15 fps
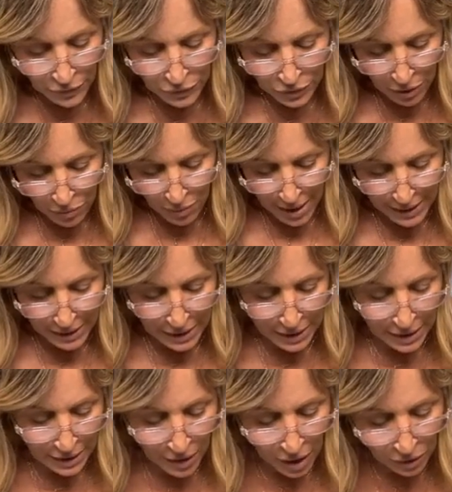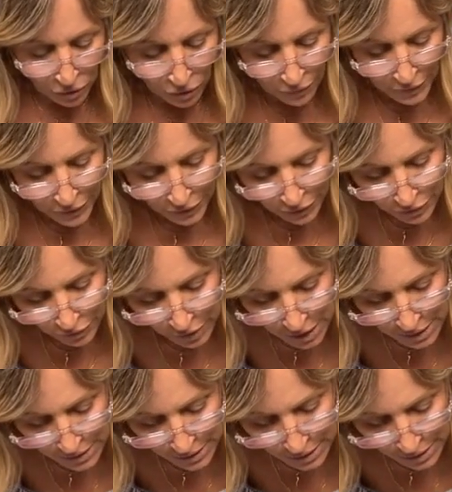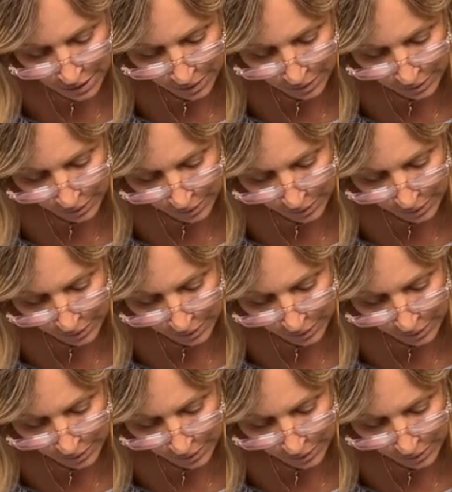if you don't want to get it all over your crust